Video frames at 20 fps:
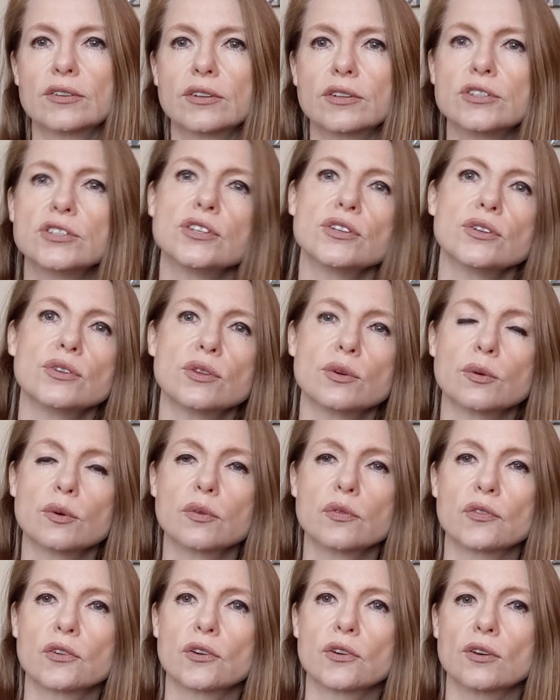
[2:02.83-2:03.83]
funneled you the
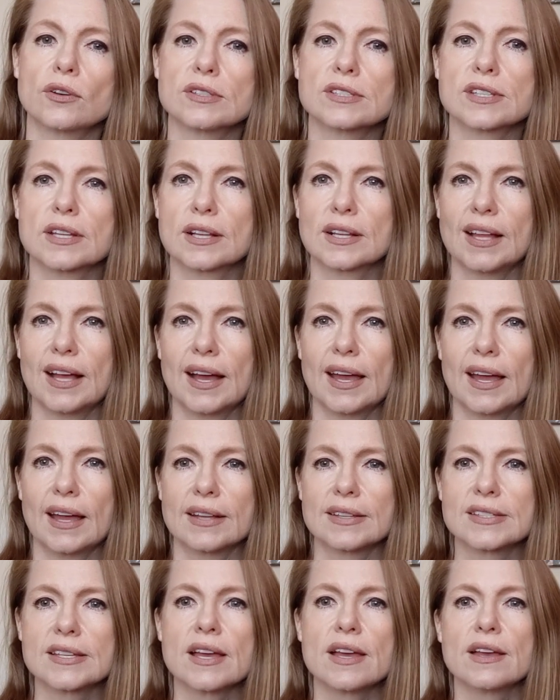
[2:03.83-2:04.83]
referrals, the
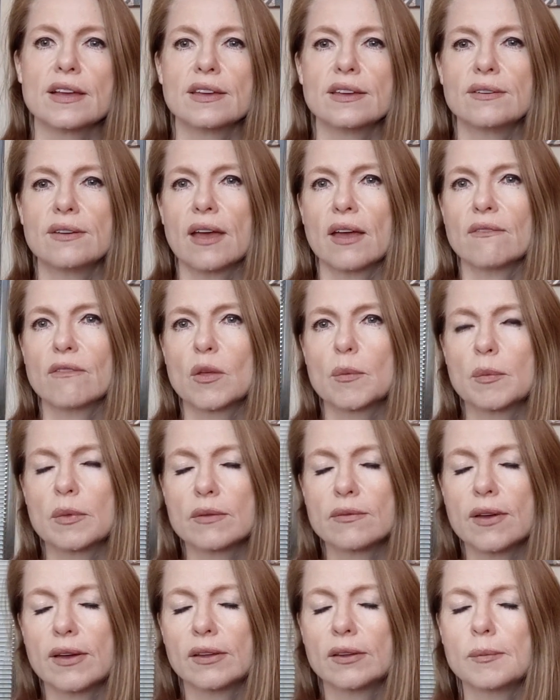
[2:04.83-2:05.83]
clients, you gave
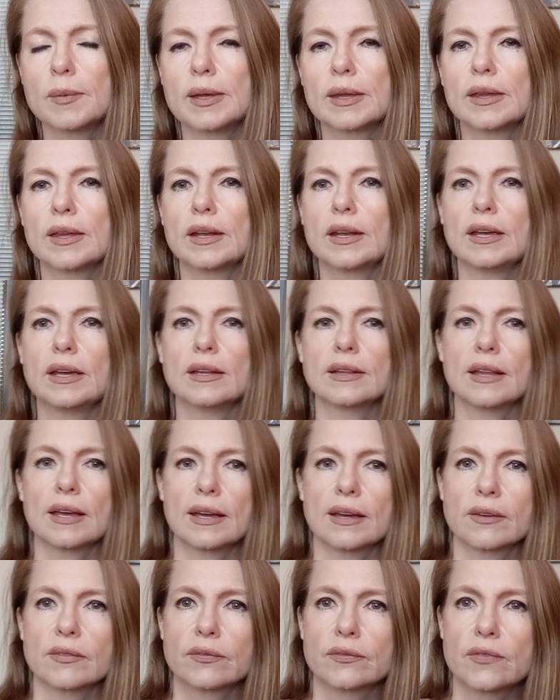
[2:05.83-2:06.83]
them the availability,
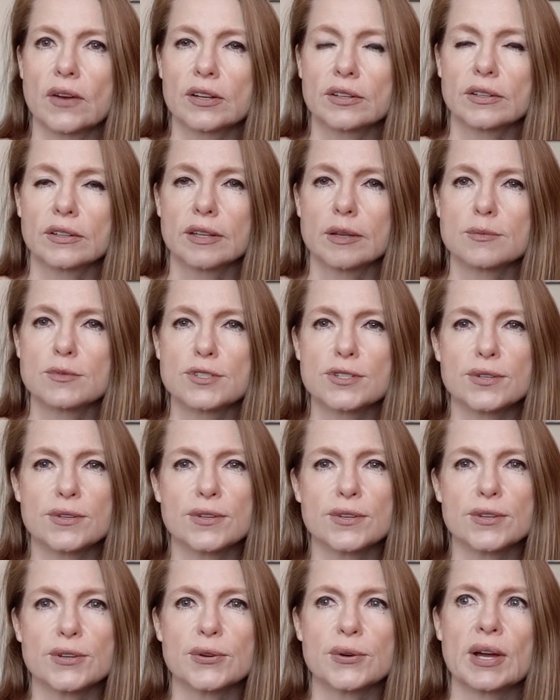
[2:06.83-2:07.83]
they funneled them to
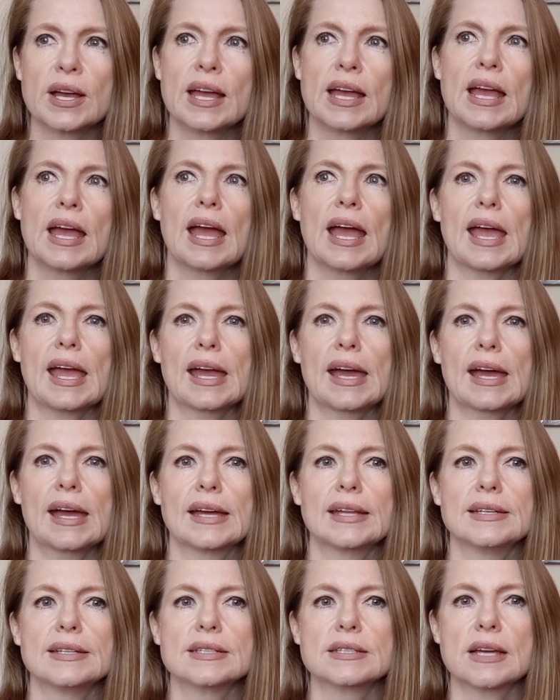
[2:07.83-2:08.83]
you,
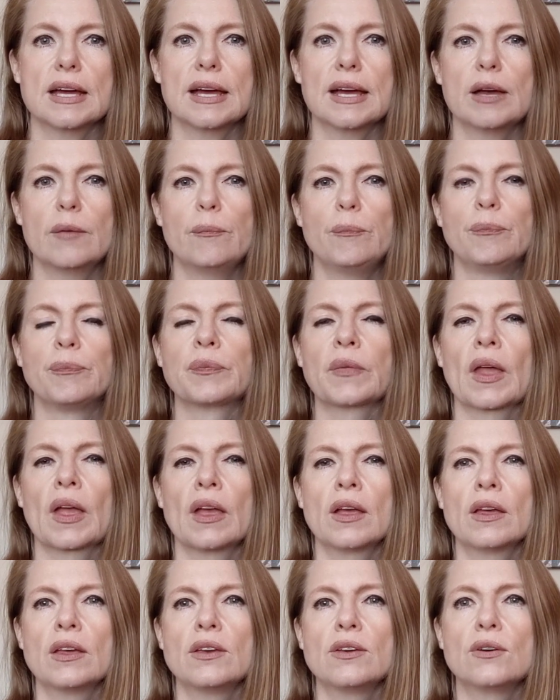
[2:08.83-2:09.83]
and
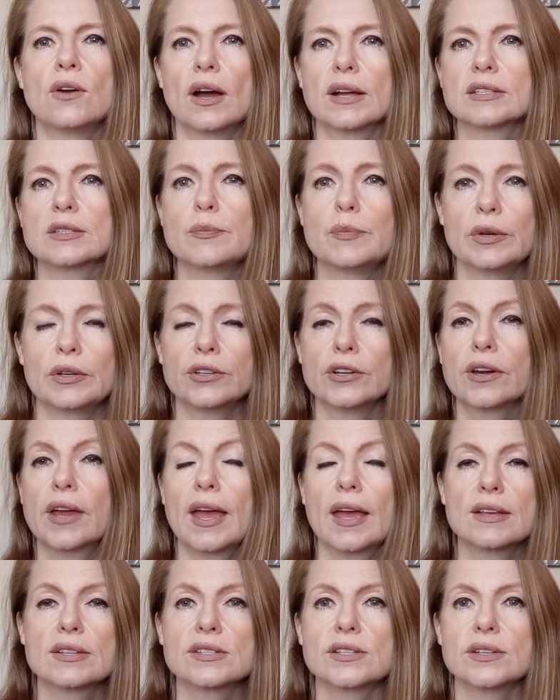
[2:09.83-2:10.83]
you got to build your
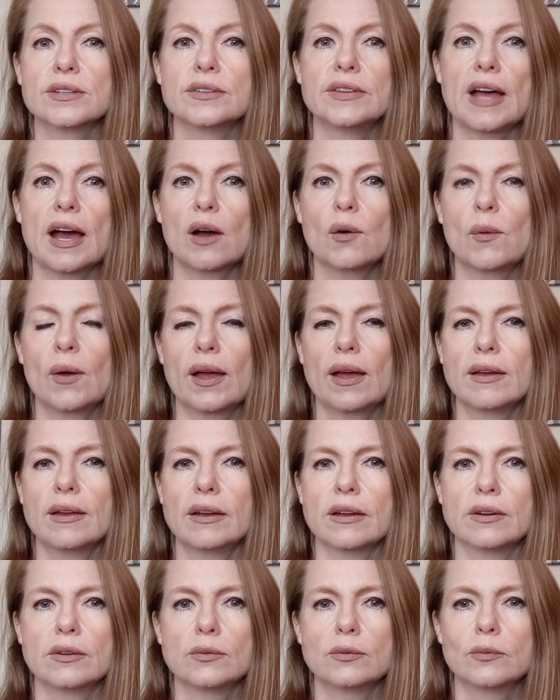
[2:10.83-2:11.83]
caseload that way,
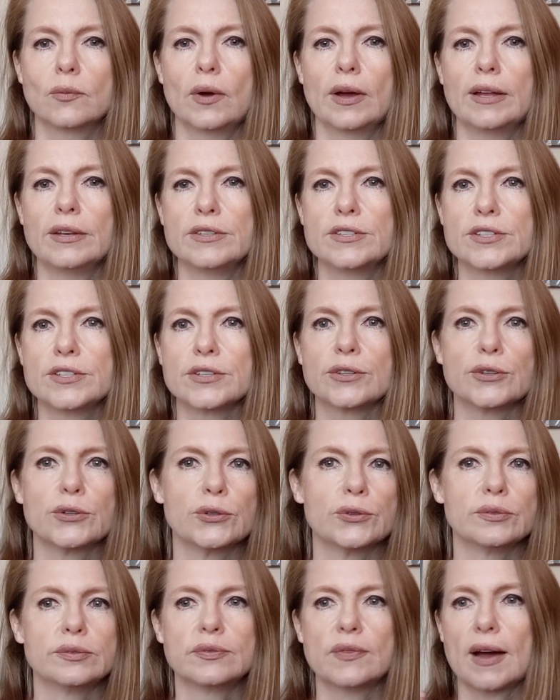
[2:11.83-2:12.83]
1,
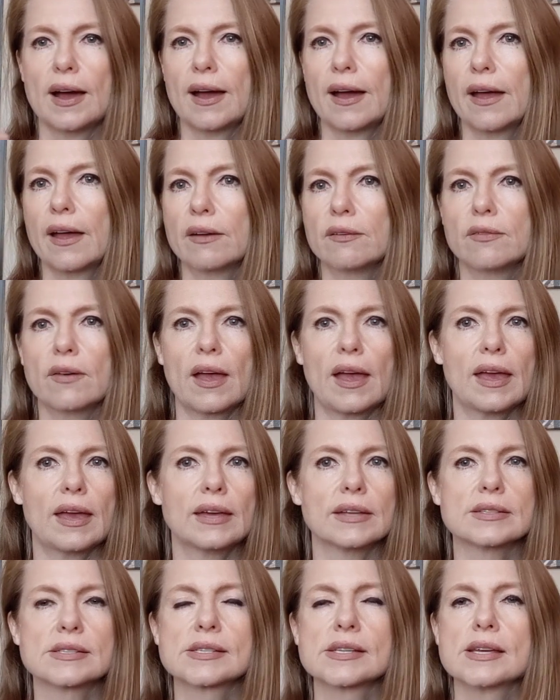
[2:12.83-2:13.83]
2, 5,
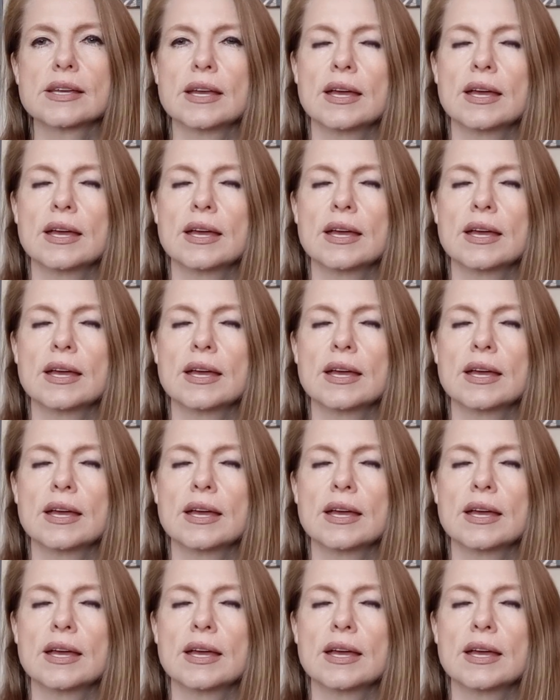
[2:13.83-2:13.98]
8.